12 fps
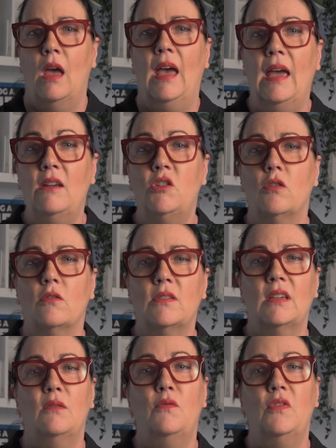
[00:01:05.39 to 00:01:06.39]
Our dogs
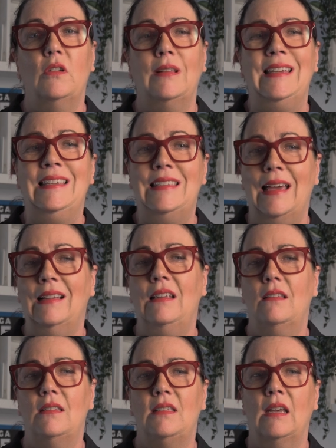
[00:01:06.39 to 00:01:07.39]
can feel exactly
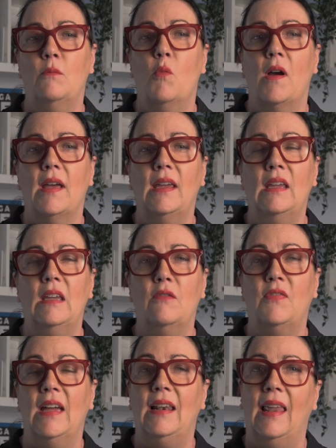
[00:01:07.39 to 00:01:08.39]
the same way if
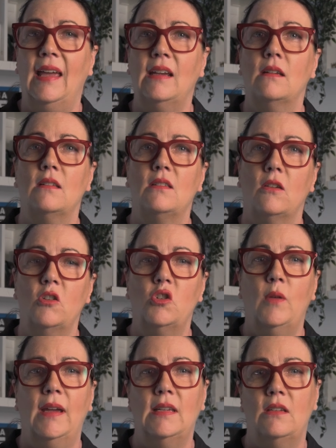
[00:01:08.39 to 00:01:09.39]
they lack
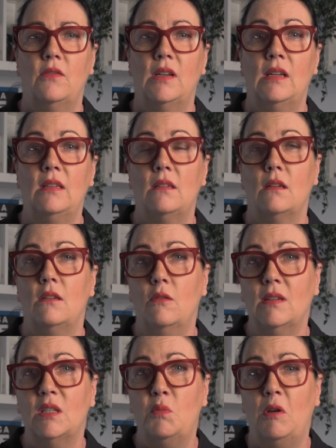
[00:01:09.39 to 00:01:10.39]
social activities, new
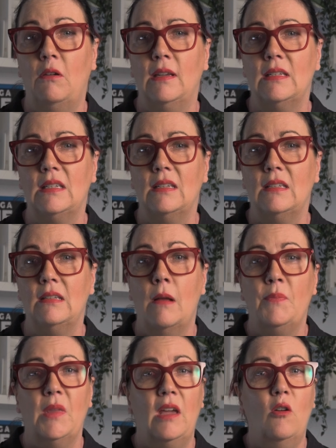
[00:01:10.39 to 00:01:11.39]
experiences,
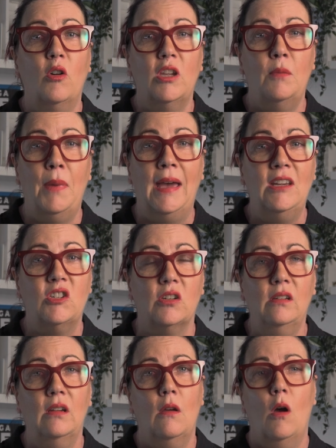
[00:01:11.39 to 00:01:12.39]
an
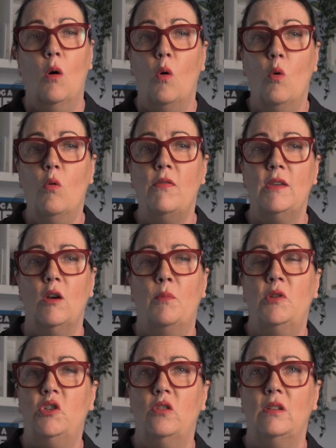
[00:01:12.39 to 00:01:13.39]
occupation, or the
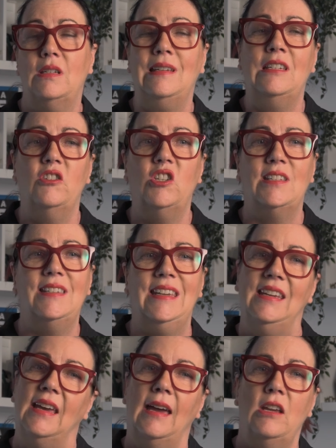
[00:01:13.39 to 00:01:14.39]
opportunity to just
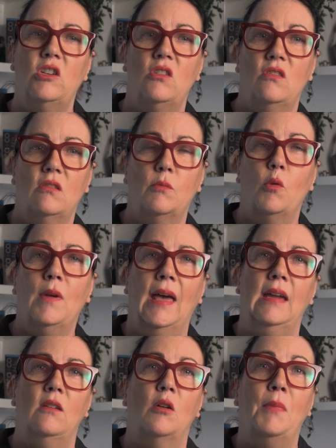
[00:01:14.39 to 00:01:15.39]
engage in normal
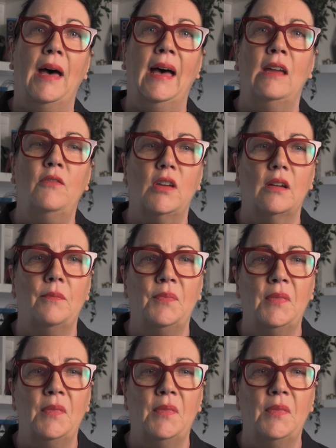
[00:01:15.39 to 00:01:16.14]
canine behaviour.